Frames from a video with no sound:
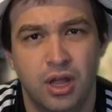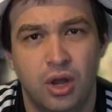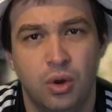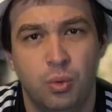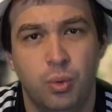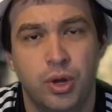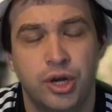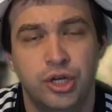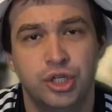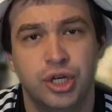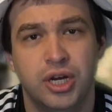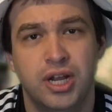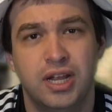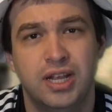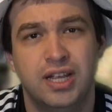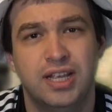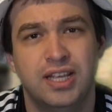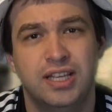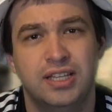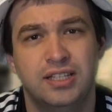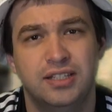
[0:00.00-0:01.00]
which
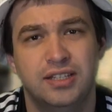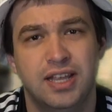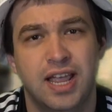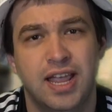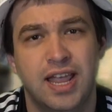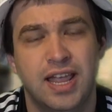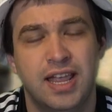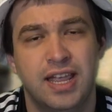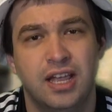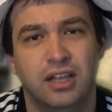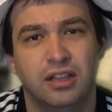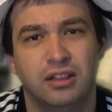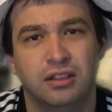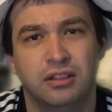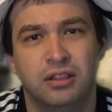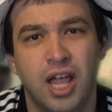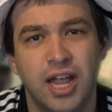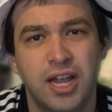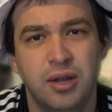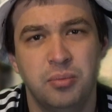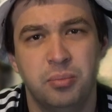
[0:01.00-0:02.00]
is a
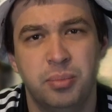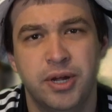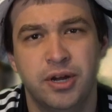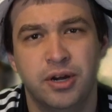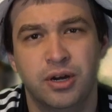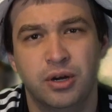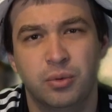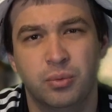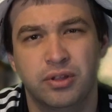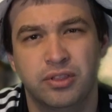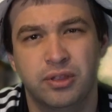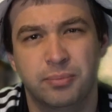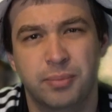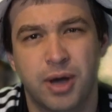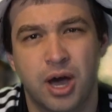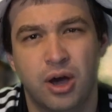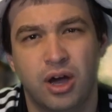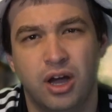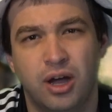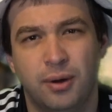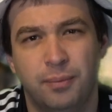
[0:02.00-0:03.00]
light beer with
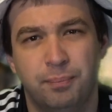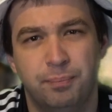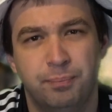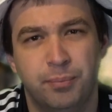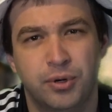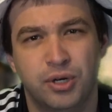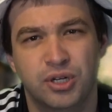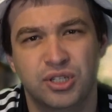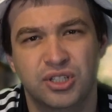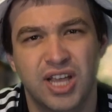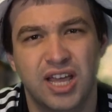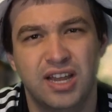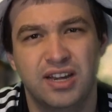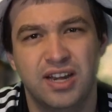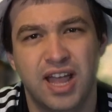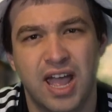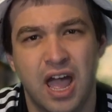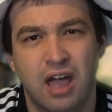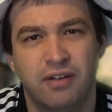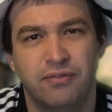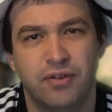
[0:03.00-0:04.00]
about
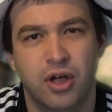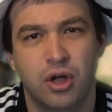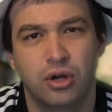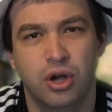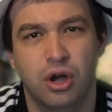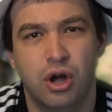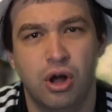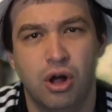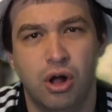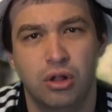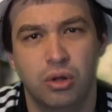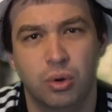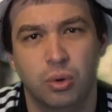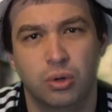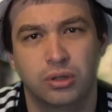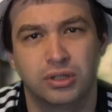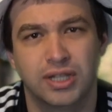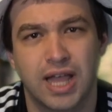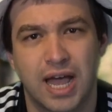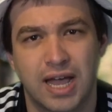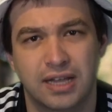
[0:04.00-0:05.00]
1.5% alcohol
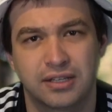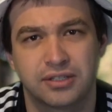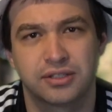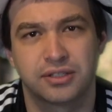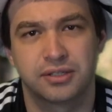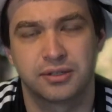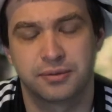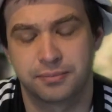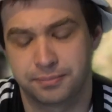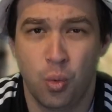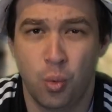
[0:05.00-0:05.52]
or less.